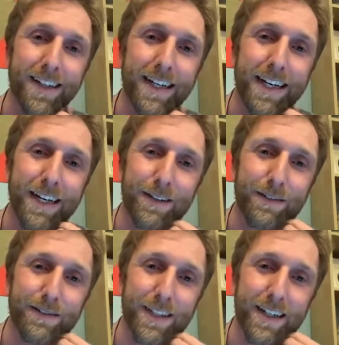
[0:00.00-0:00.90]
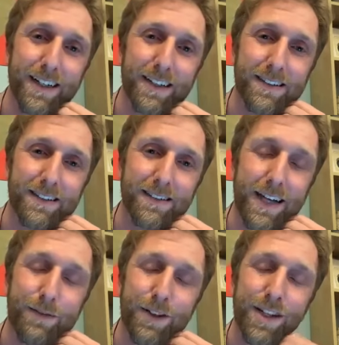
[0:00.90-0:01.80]
and
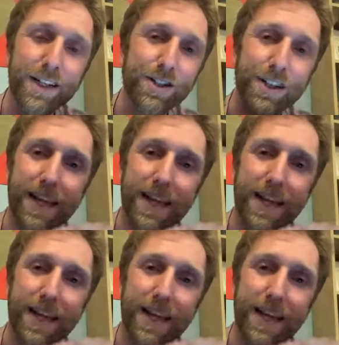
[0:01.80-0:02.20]
conversation